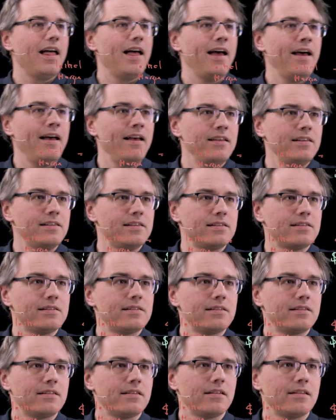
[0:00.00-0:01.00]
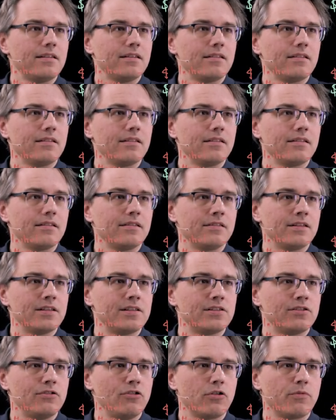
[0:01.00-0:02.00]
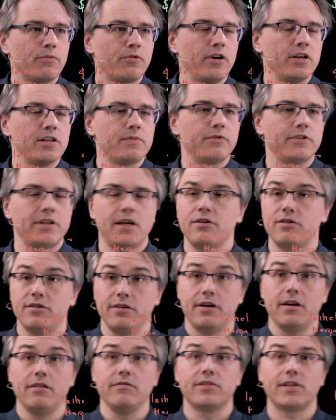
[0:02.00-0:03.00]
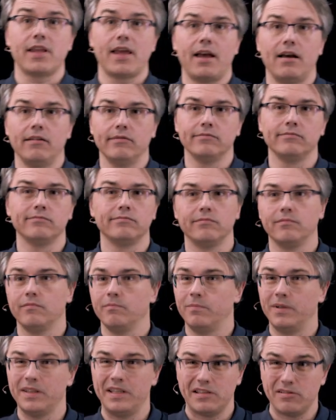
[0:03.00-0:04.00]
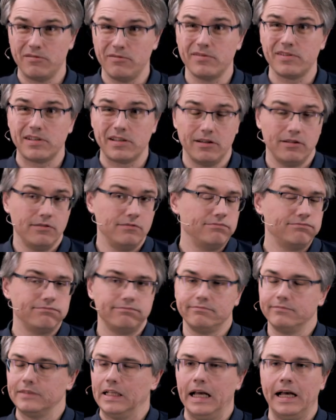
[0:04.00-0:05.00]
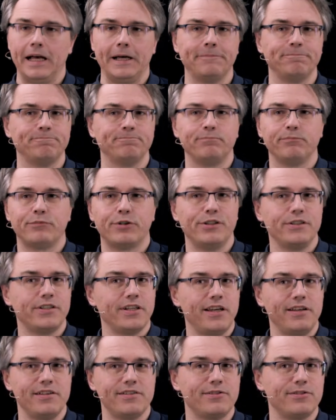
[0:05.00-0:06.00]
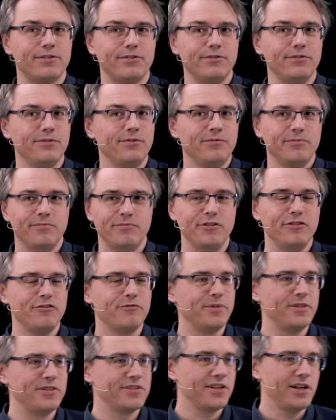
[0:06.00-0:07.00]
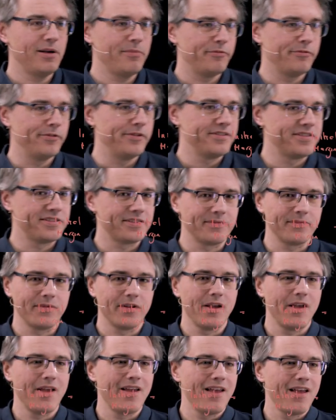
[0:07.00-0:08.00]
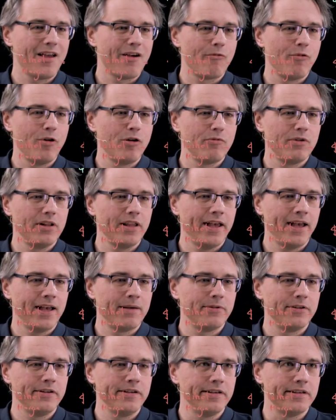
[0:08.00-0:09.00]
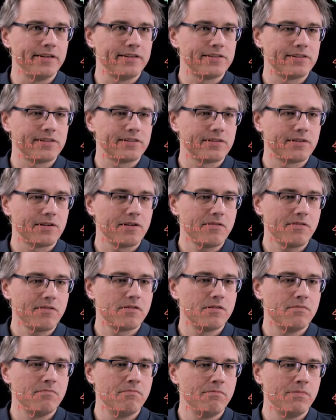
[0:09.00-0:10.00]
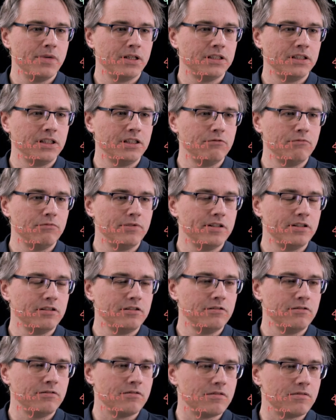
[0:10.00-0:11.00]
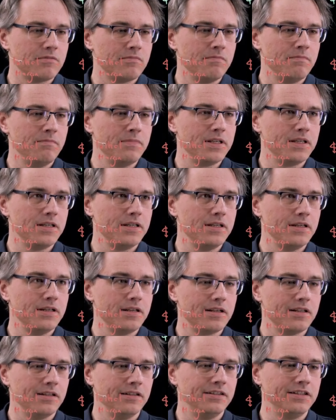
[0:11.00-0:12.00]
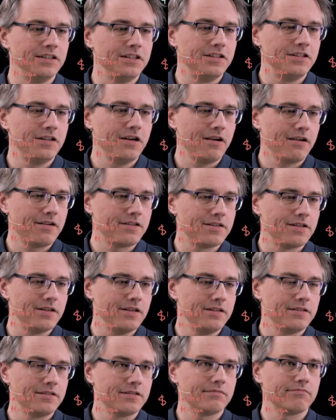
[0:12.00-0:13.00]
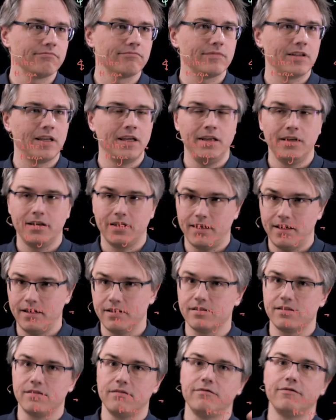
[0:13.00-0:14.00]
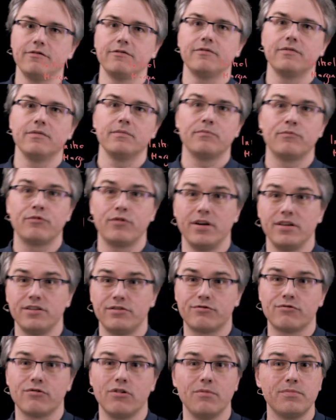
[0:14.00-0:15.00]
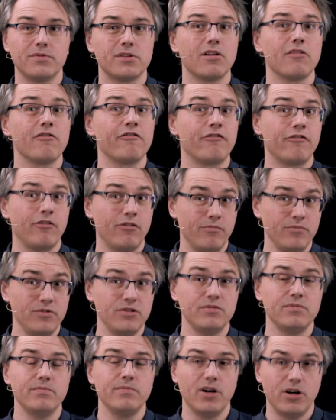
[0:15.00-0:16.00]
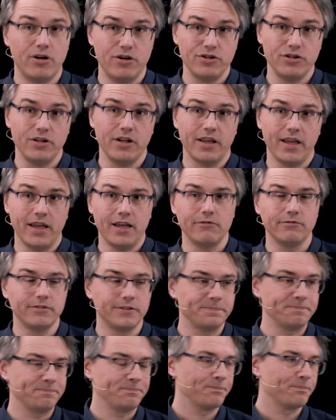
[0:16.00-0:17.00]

As the stock price potentially goes down, but this also pertains to movements upwards, what will happen is money will be deducted in case of price drops from your margin account.